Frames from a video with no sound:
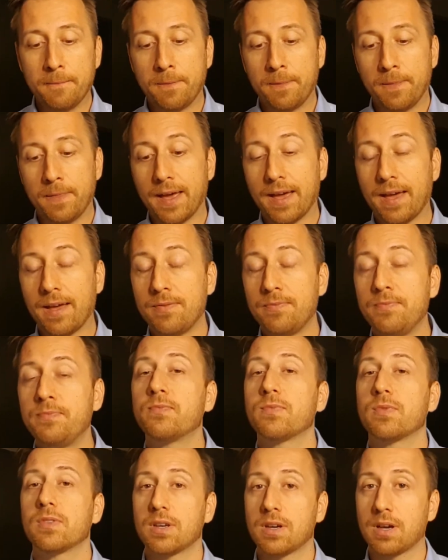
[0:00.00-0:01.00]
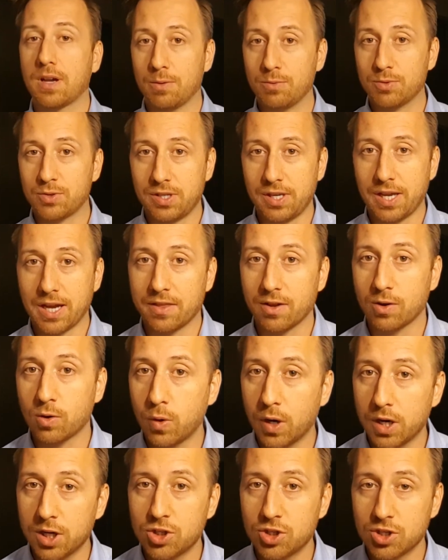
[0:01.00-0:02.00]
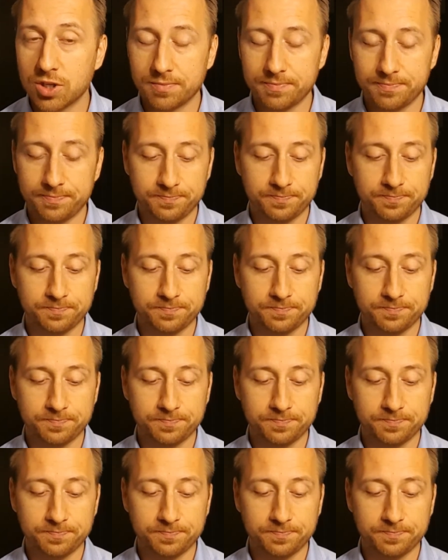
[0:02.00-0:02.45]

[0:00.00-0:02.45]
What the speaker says: then comes the other question.